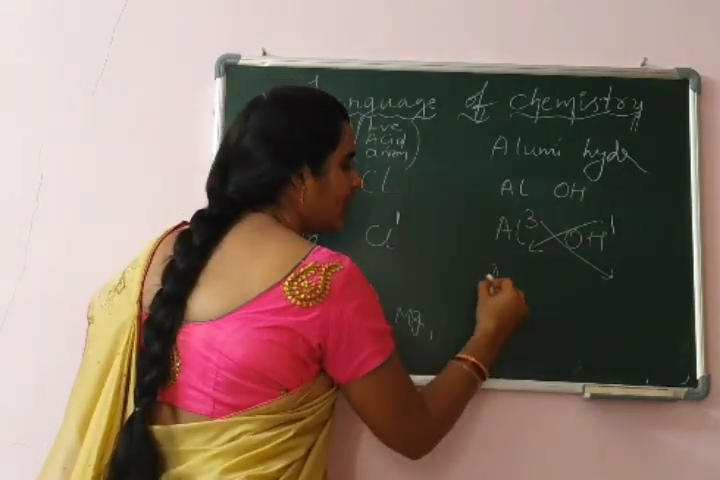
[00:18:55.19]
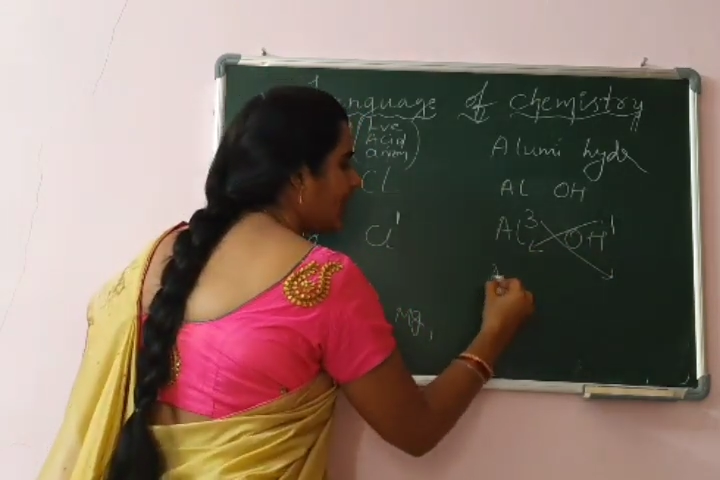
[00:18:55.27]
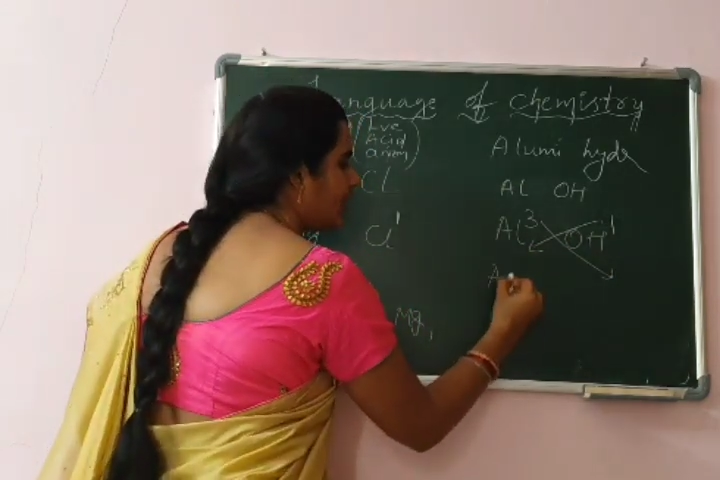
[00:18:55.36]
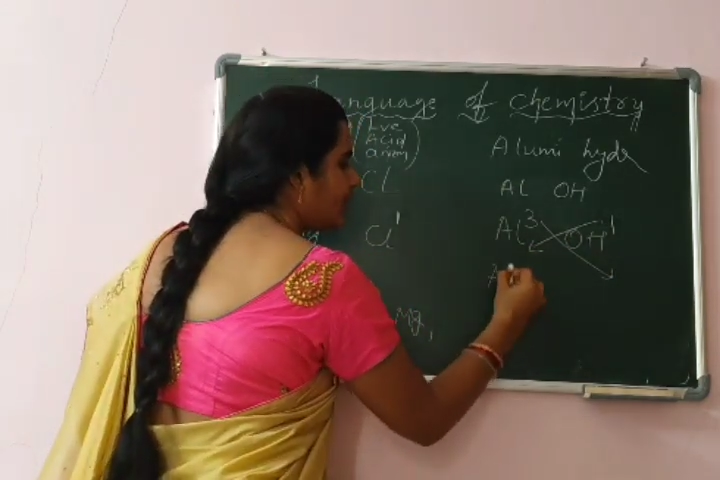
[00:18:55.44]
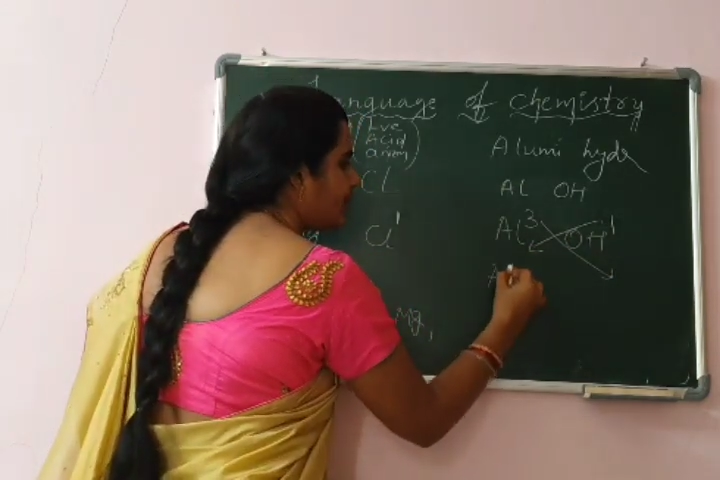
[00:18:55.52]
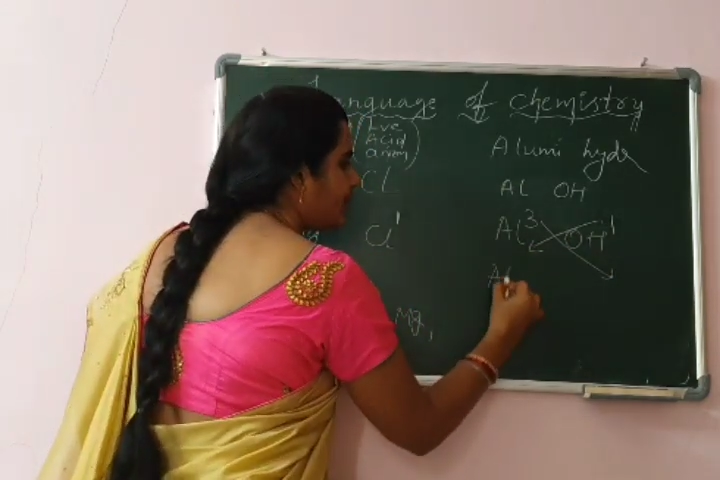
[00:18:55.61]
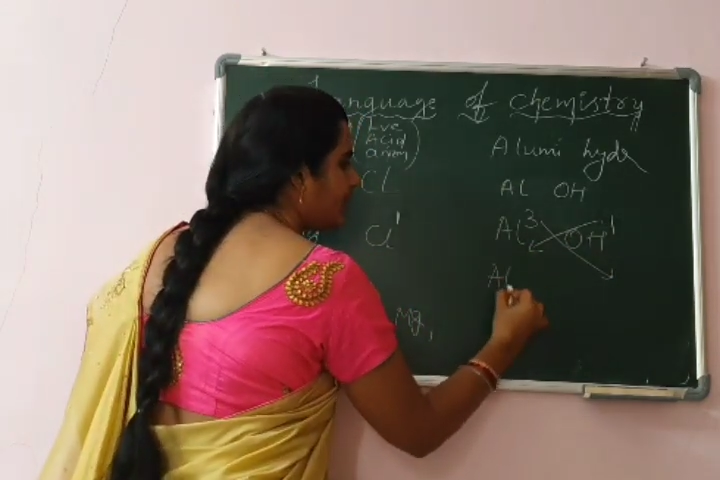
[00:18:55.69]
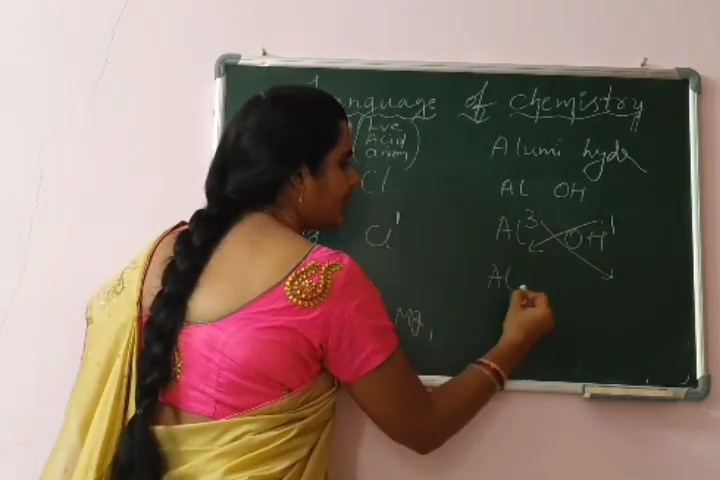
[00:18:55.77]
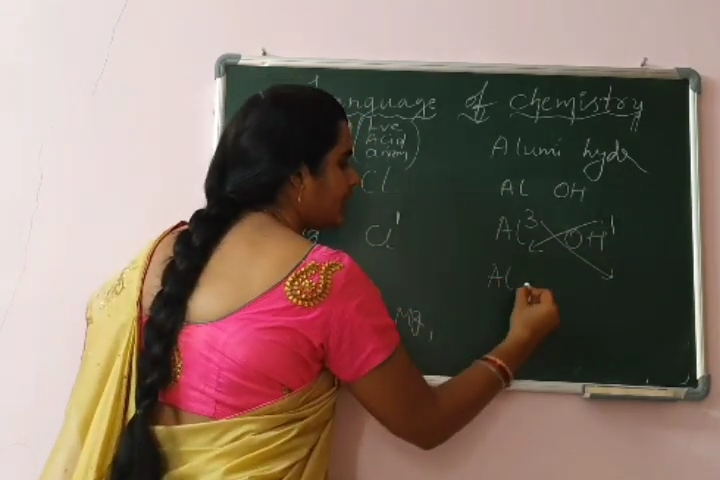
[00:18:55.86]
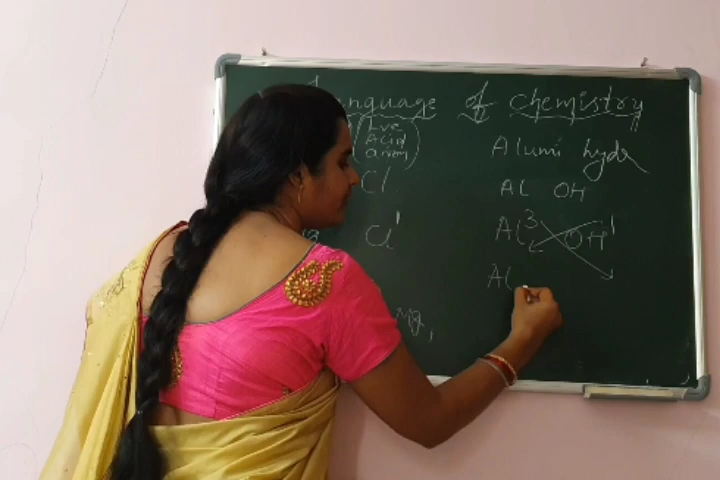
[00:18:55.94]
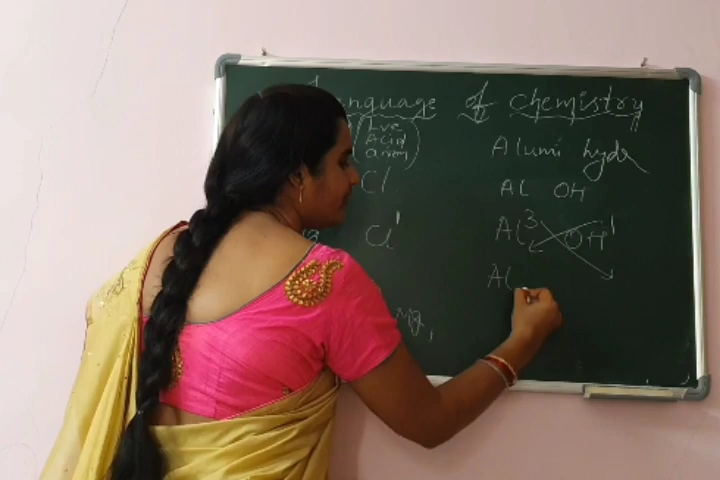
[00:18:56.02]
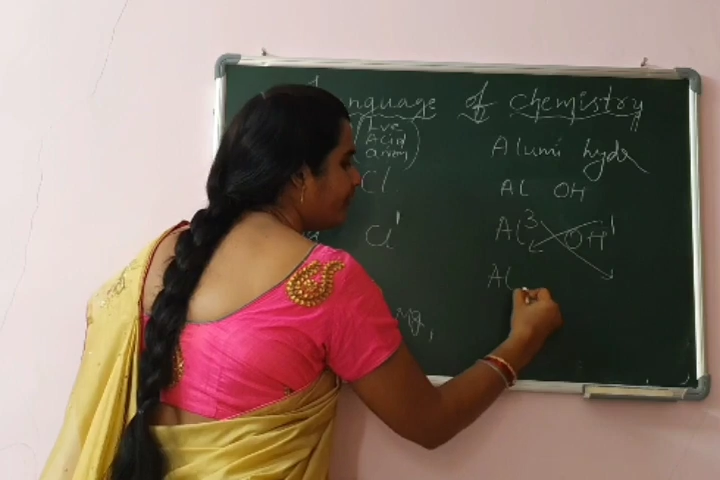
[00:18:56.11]

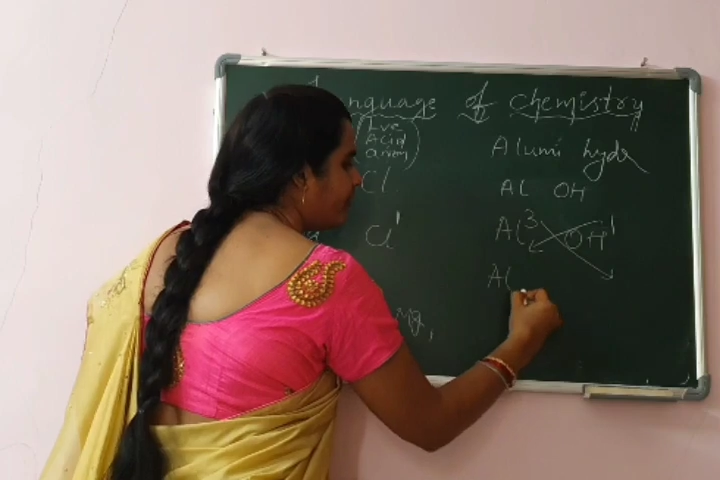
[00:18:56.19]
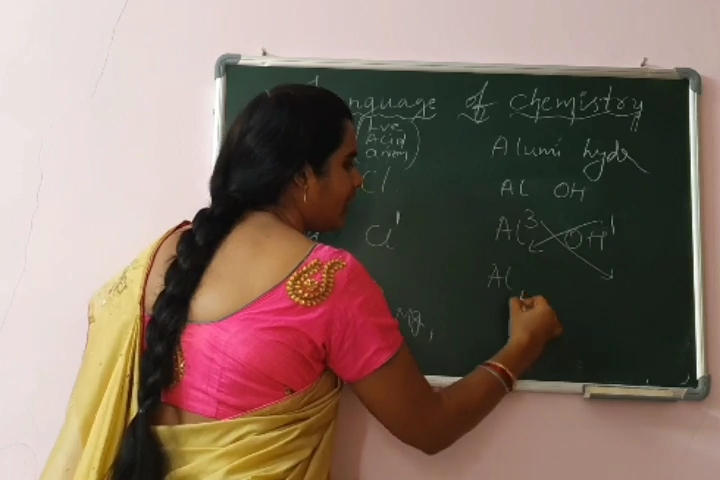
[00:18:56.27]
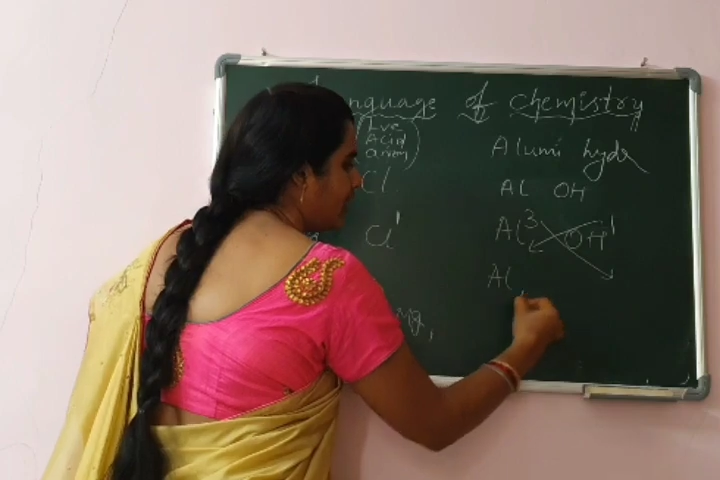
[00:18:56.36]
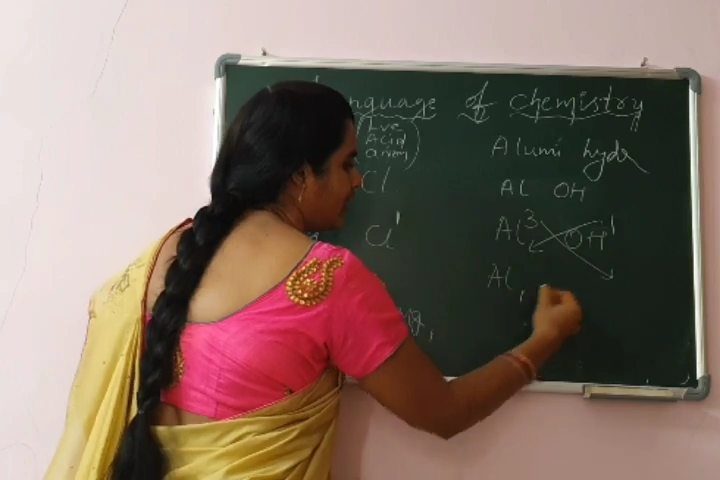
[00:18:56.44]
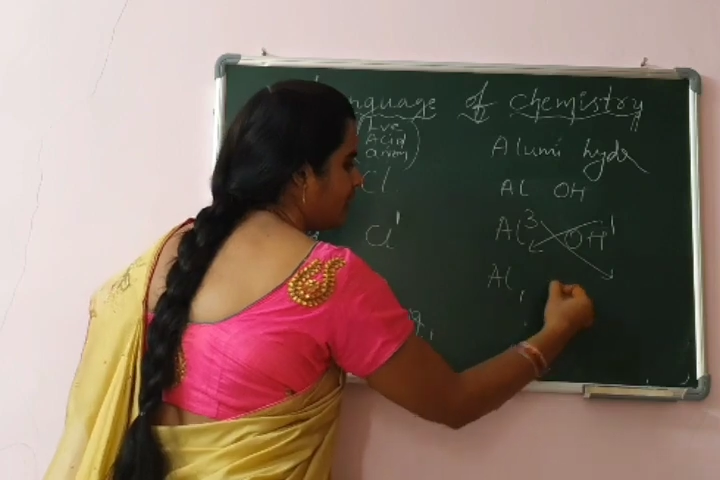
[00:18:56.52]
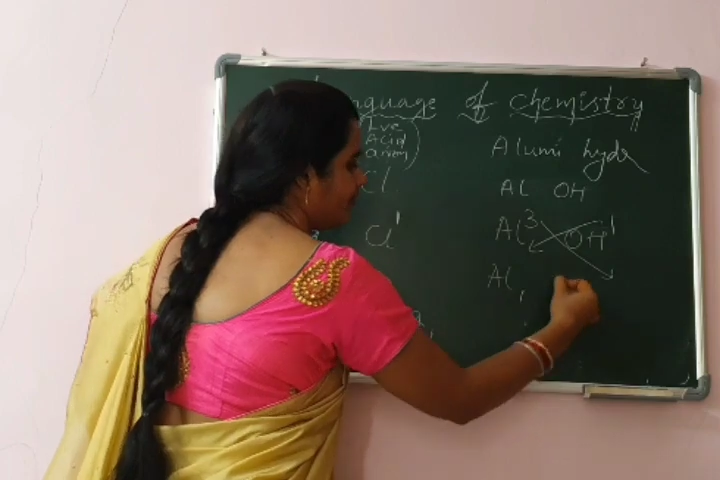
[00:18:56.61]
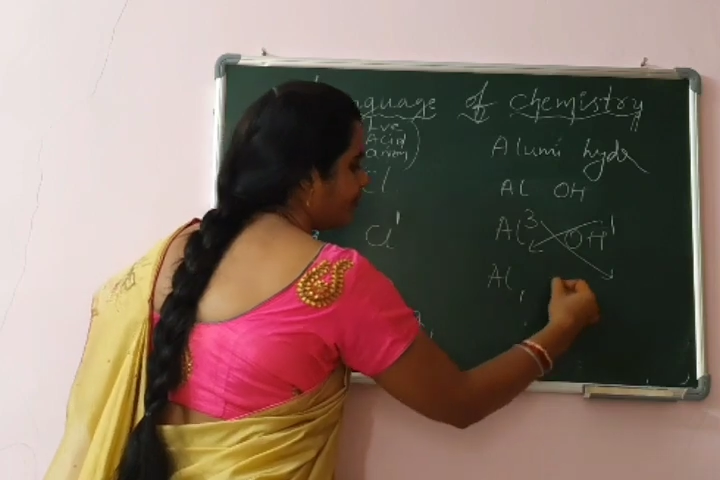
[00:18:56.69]
Aluminium 1,